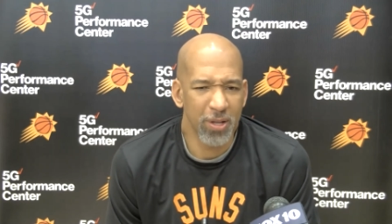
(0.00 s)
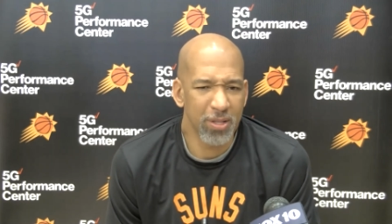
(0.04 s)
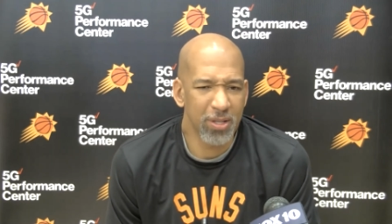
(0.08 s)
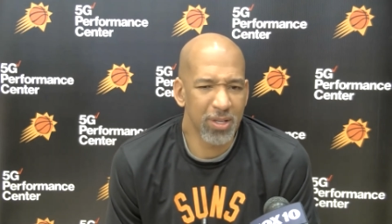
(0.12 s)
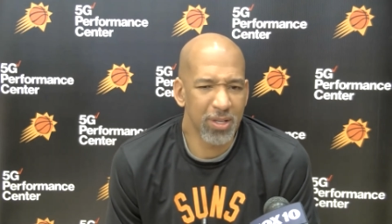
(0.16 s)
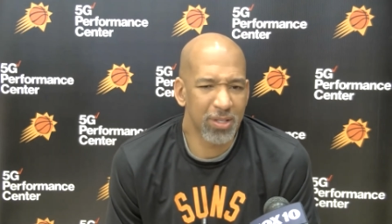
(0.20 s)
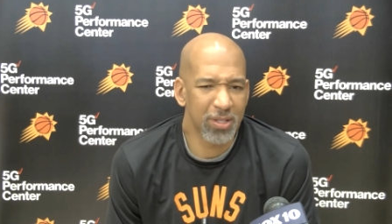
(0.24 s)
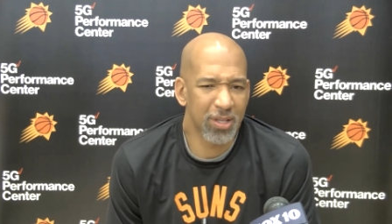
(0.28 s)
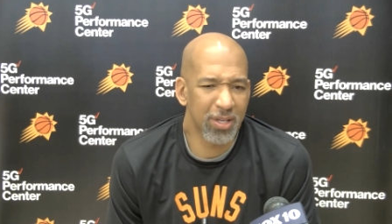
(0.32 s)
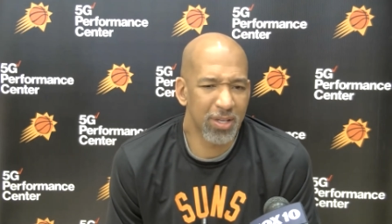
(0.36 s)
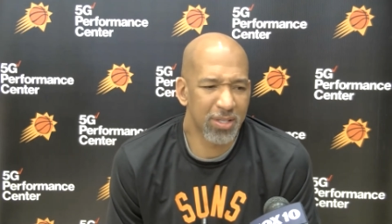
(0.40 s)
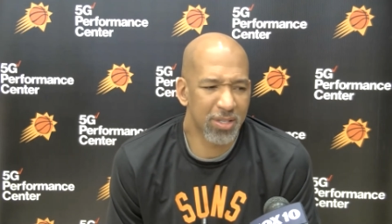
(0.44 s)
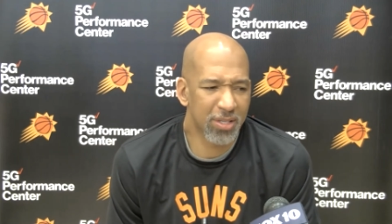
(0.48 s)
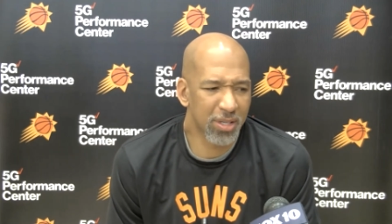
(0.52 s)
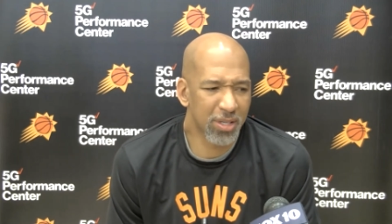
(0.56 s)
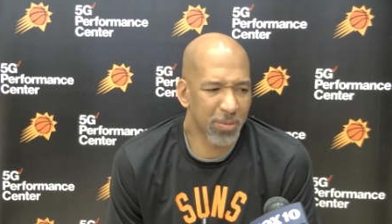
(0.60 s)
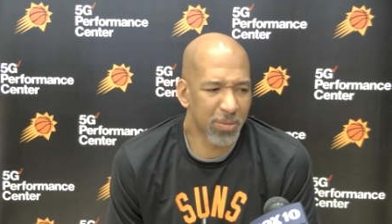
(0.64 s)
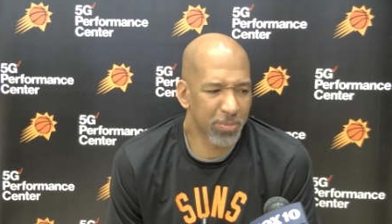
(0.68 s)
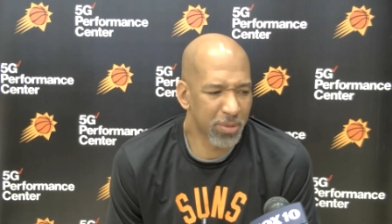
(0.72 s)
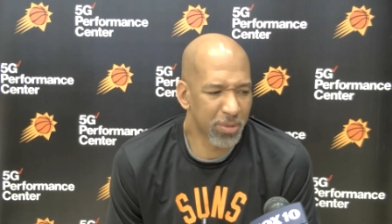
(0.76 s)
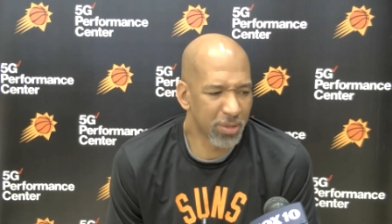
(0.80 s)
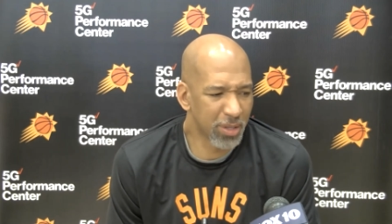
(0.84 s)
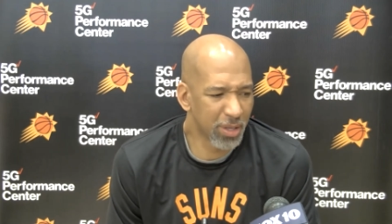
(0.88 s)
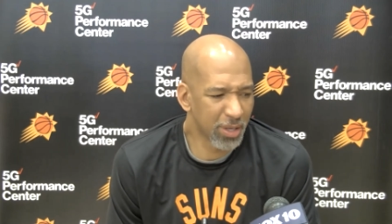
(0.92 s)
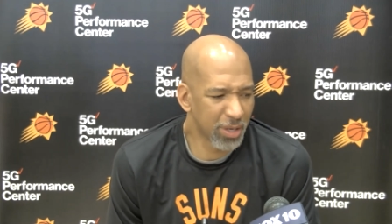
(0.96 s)
I think that's
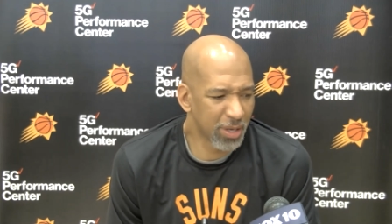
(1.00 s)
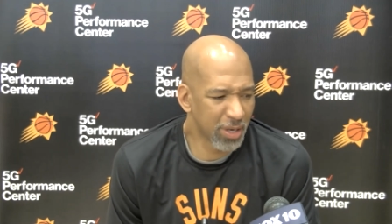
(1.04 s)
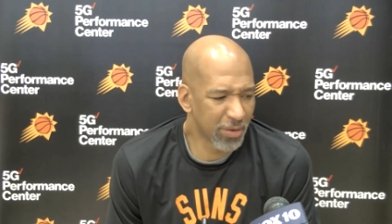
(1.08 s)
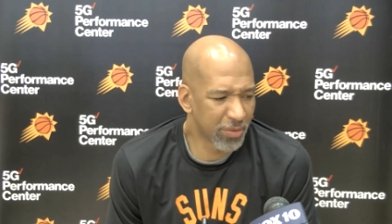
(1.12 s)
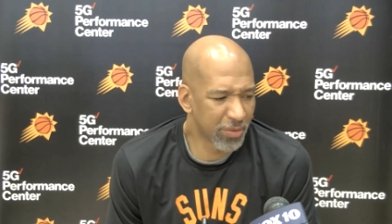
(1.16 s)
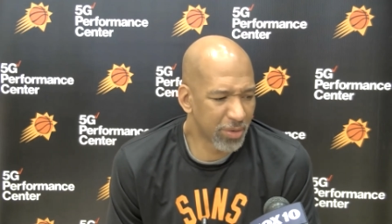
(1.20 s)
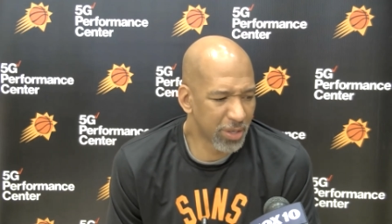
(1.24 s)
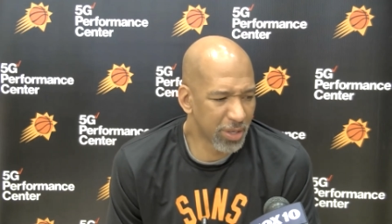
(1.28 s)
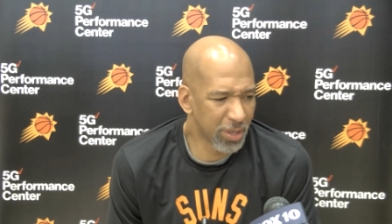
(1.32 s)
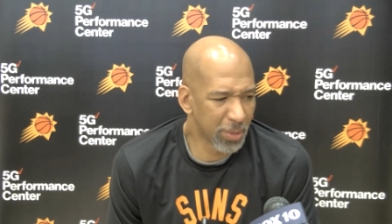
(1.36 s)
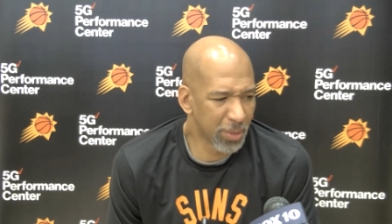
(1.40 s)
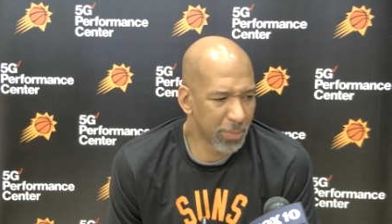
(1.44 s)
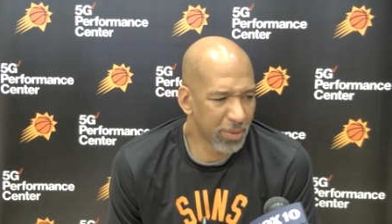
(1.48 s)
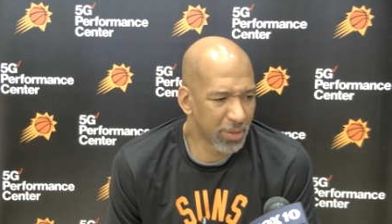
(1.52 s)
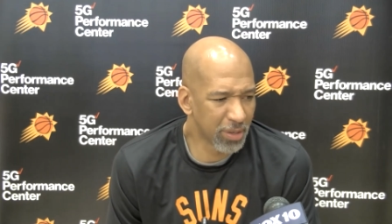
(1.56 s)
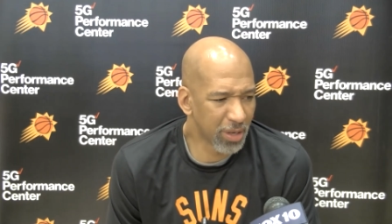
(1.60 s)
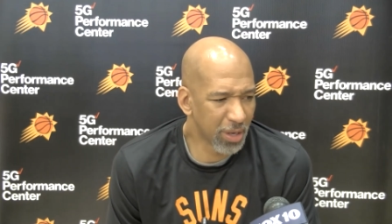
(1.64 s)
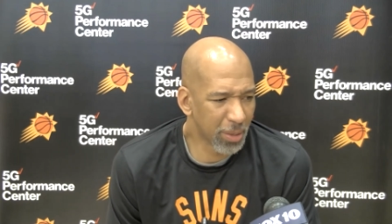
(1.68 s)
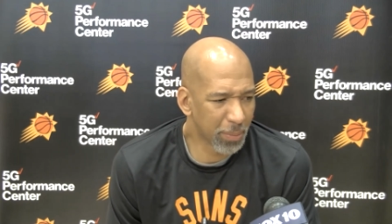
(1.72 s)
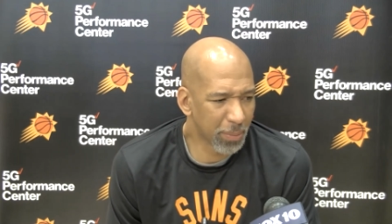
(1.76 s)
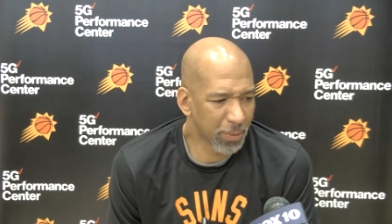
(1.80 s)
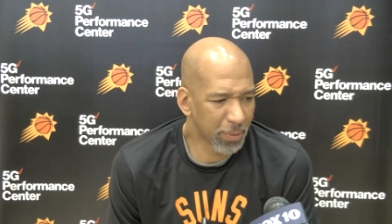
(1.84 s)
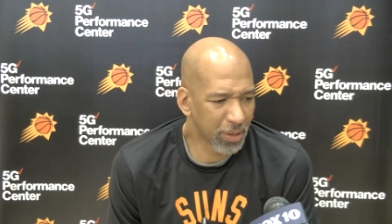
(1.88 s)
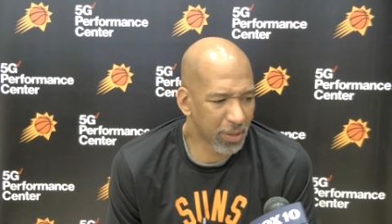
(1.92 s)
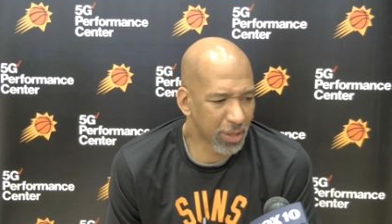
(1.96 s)
something that every
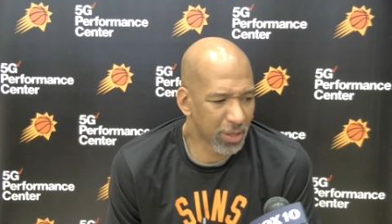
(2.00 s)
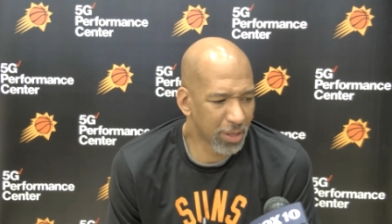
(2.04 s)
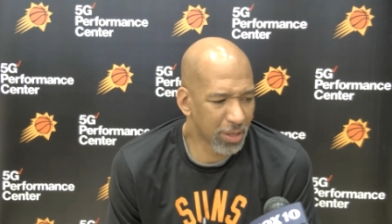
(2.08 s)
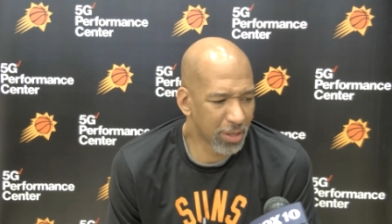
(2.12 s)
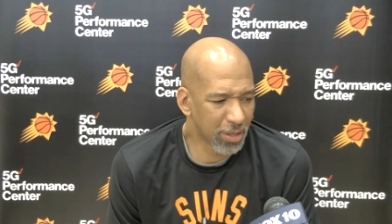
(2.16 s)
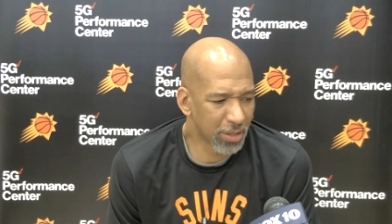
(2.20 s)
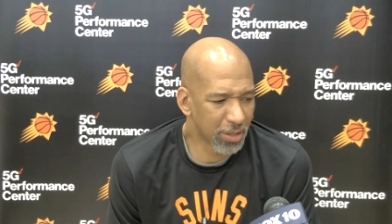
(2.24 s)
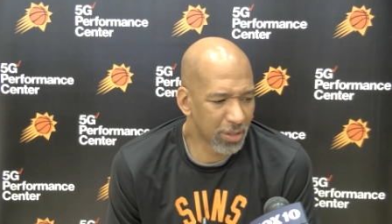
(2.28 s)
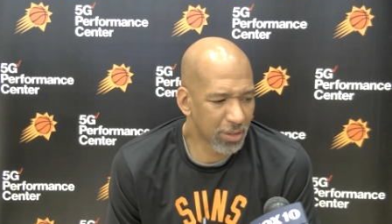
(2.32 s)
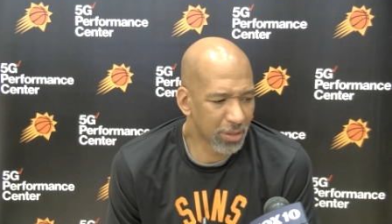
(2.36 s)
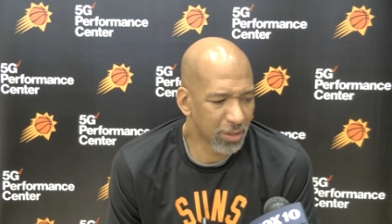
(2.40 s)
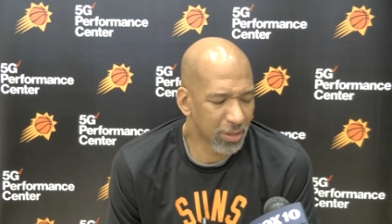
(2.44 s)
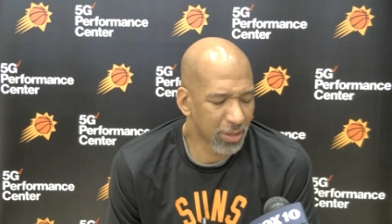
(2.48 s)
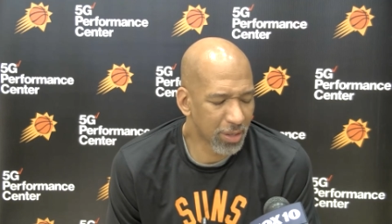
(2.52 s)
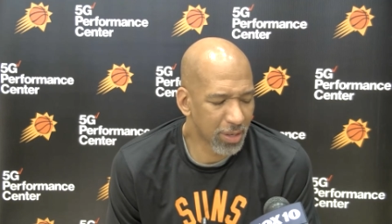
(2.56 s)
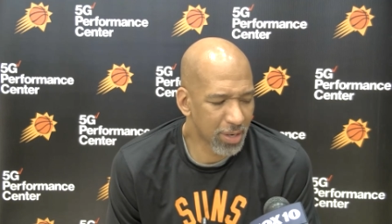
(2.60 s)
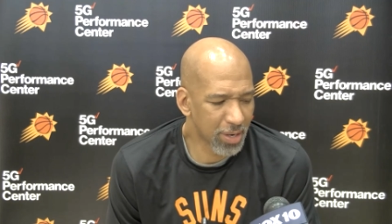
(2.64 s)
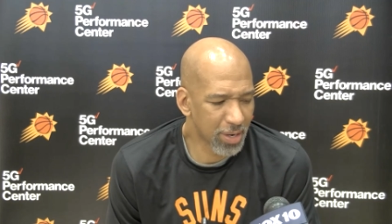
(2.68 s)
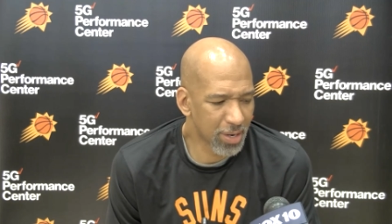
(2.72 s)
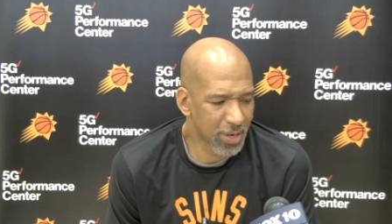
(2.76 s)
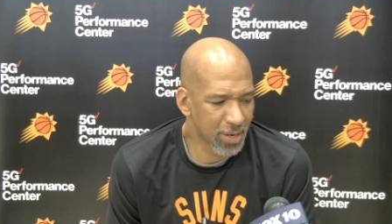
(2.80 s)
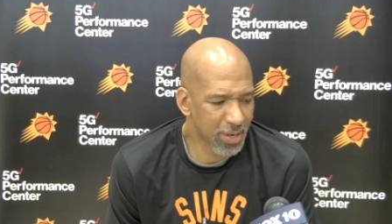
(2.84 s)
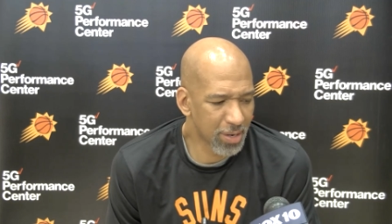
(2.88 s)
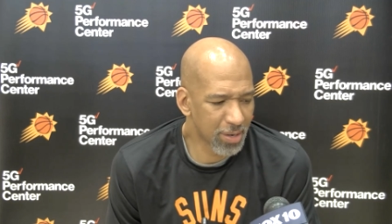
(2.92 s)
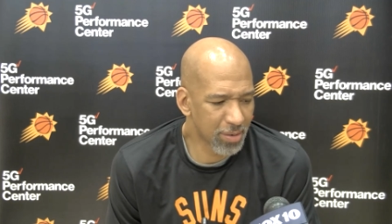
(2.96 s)
NBA player
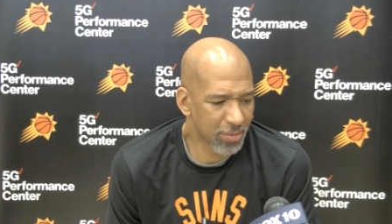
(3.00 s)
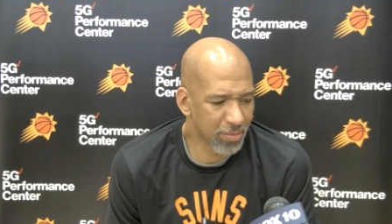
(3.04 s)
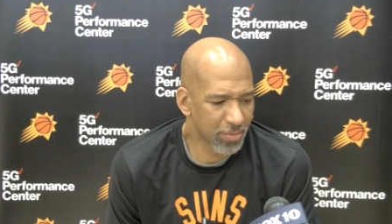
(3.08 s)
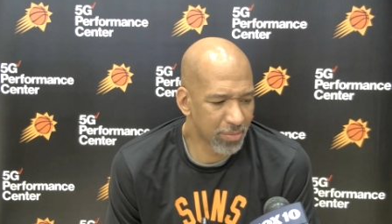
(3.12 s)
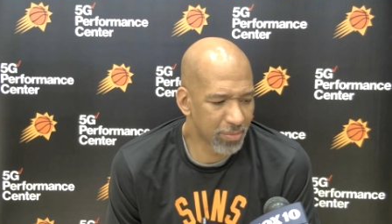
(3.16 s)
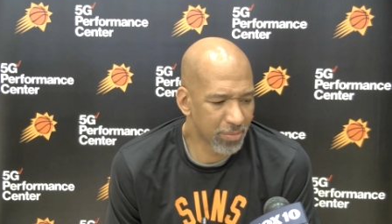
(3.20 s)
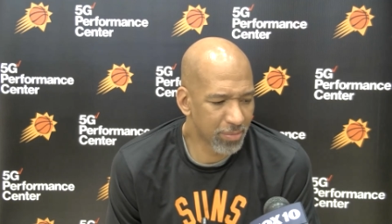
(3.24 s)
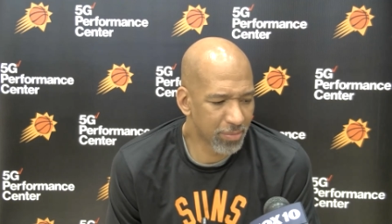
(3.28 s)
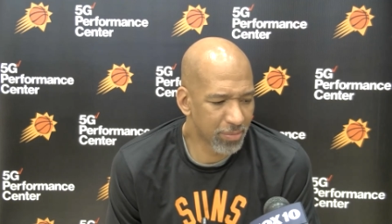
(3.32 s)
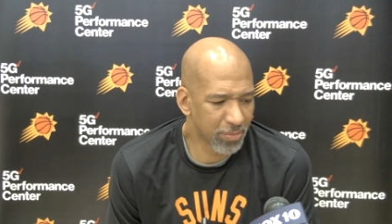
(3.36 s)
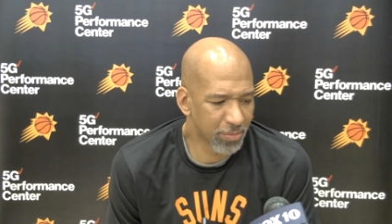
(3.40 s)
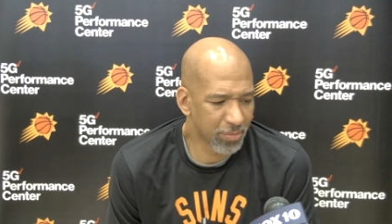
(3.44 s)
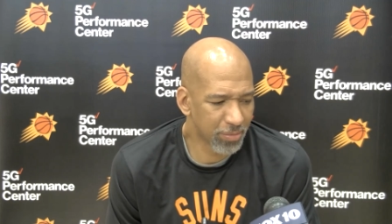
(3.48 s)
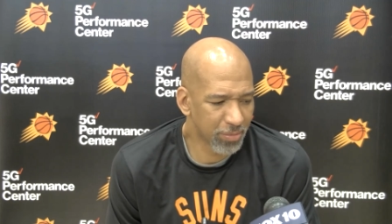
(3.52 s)
um,